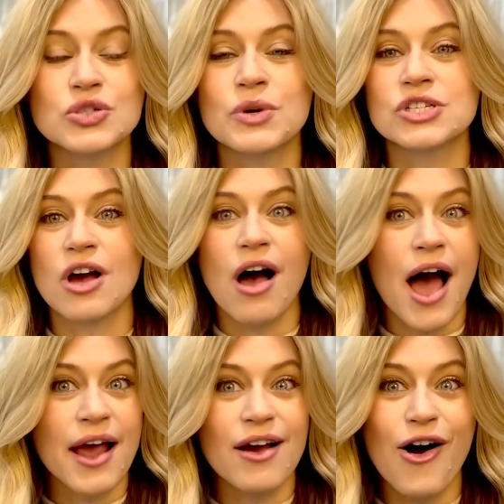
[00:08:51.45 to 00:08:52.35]
which
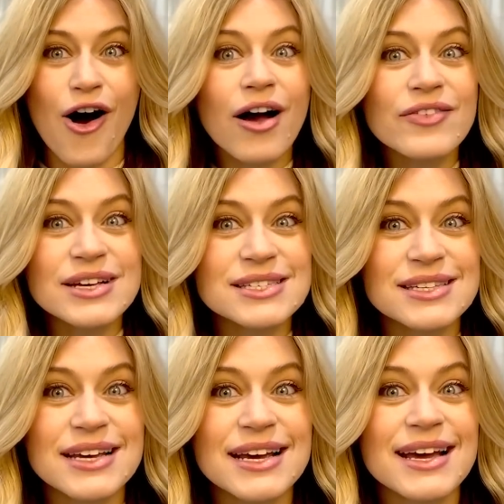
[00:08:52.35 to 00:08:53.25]
I
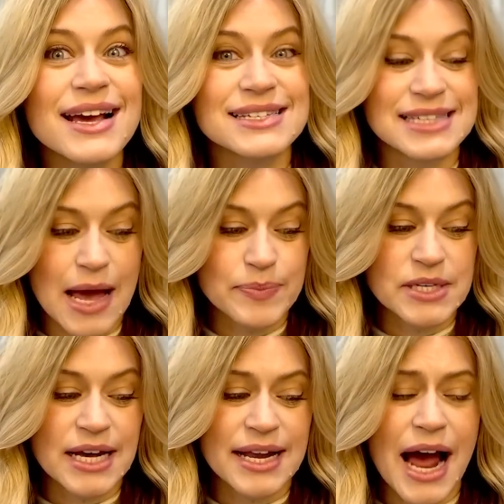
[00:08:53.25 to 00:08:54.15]
obviously accepted.